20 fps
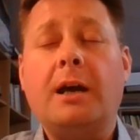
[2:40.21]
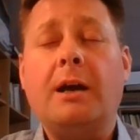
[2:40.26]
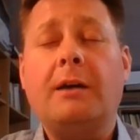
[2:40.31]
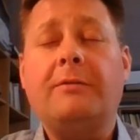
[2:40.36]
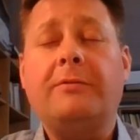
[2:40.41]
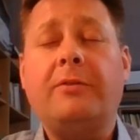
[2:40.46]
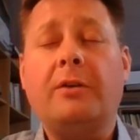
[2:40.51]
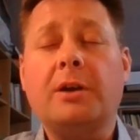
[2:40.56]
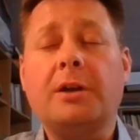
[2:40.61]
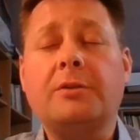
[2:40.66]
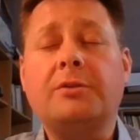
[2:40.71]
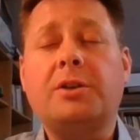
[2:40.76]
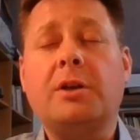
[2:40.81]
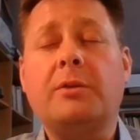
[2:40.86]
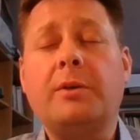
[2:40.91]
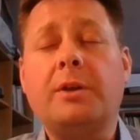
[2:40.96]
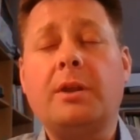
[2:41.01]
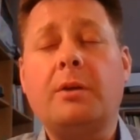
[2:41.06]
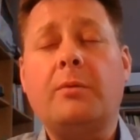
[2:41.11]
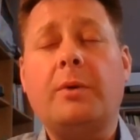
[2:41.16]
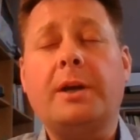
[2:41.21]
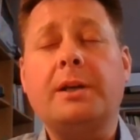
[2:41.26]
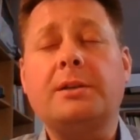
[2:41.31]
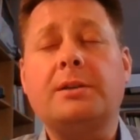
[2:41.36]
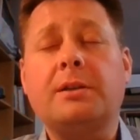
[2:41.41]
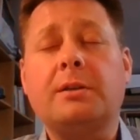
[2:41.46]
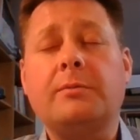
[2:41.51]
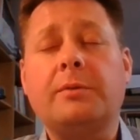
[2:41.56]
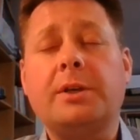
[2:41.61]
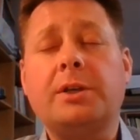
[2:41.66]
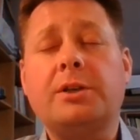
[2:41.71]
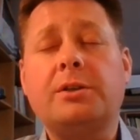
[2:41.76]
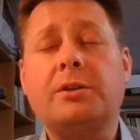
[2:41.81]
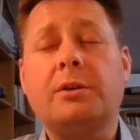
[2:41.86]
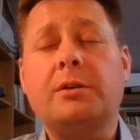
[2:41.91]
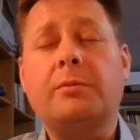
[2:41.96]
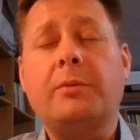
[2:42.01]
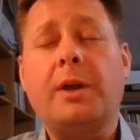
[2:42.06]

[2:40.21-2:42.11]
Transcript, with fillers: followed you in the ways that we should.